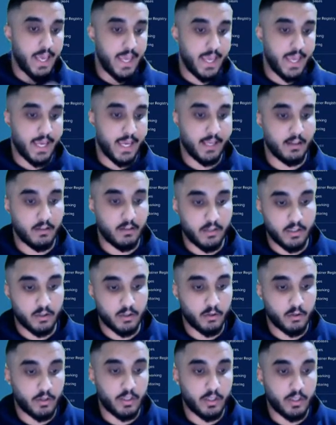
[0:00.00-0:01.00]
And
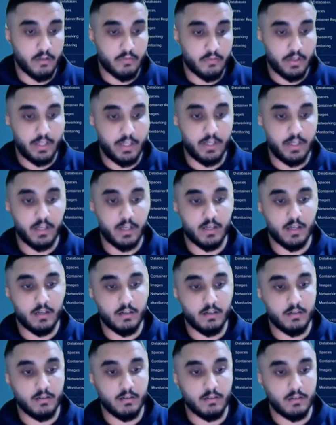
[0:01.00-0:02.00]
looking over here,